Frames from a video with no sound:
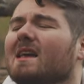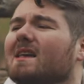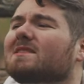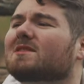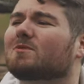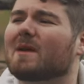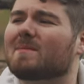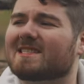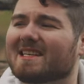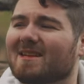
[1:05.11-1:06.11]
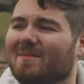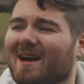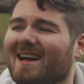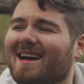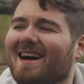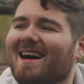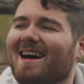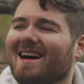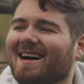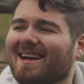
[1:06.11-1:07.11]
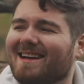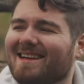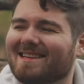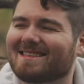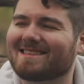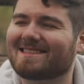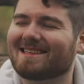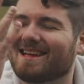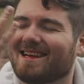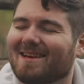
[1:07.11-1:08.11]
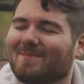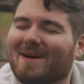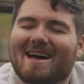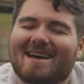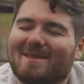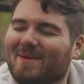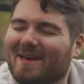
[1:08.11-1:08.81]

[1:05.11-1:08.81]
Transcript: he swims in my eyes by the